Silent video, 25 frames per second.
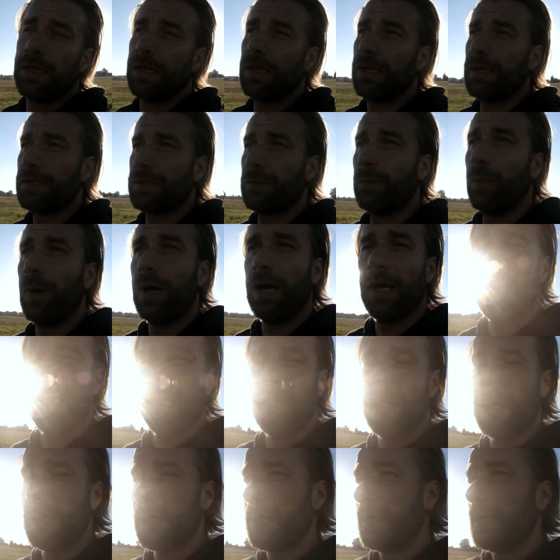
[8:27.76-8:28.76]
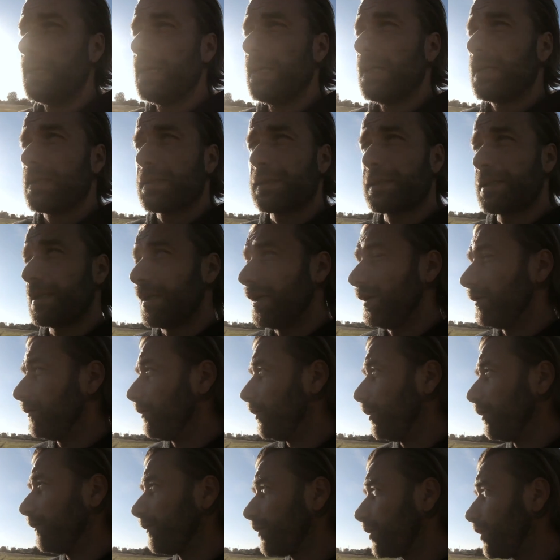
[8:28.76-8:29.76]
as well. So
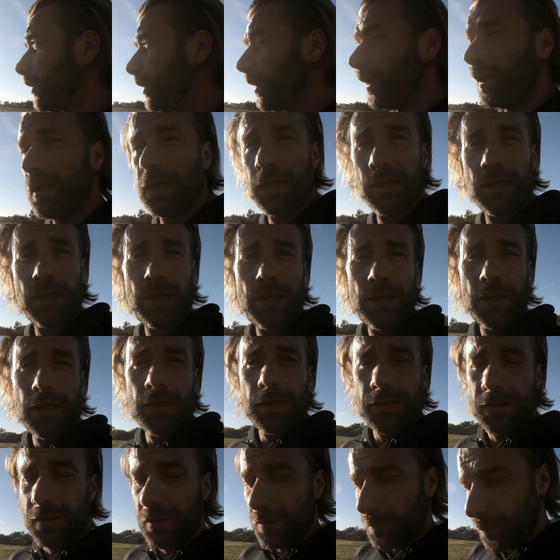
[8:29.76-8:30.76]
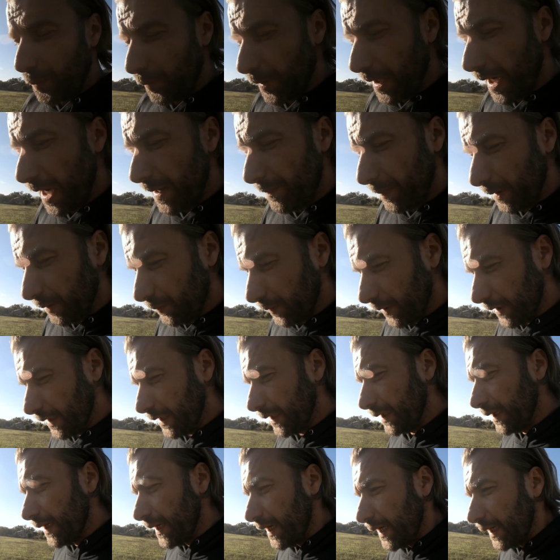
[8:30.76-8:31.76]
overall, super happy with
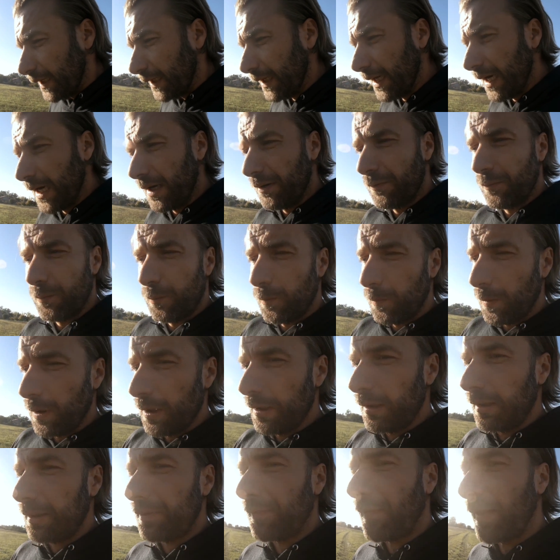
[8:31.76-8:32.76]
it. Now, one